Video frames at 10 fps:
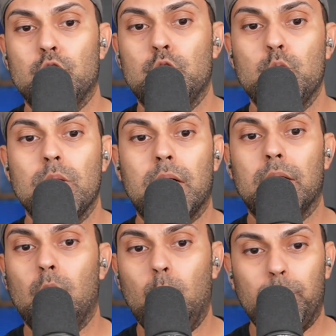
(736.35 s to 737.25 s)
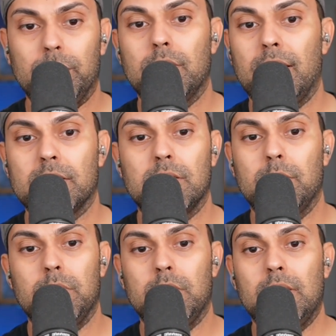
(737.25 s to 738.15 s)
Do not open
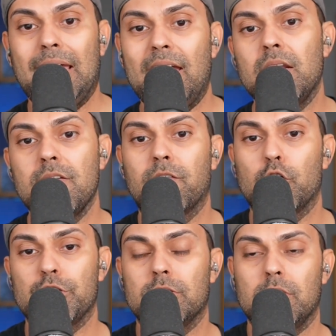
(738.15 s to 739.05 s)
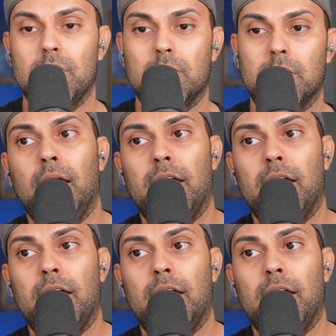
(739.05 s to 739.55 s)
SMB, any version, to the internet.